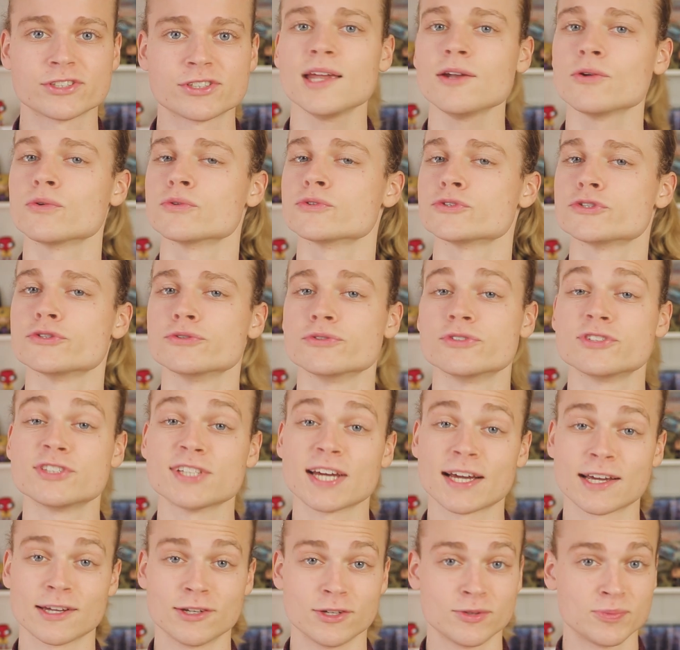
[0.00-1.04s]
Then on to
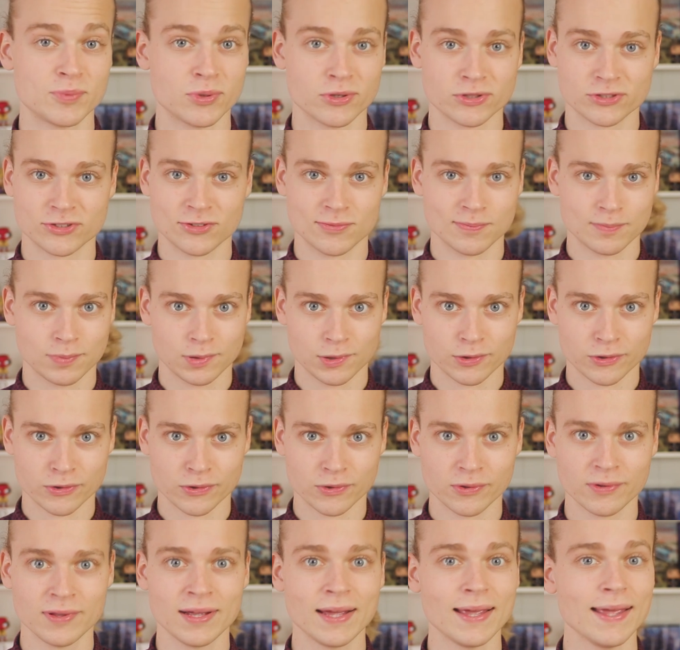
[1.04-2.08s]
second person
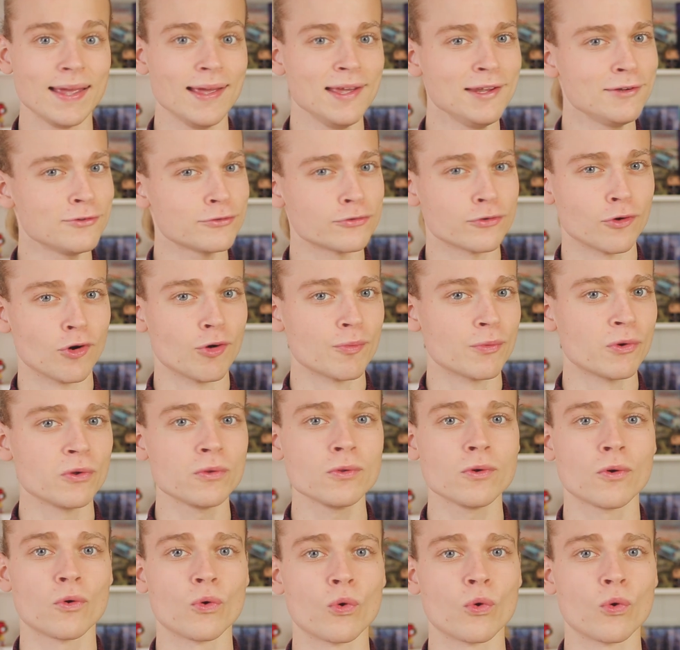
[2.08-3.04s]
plural informal,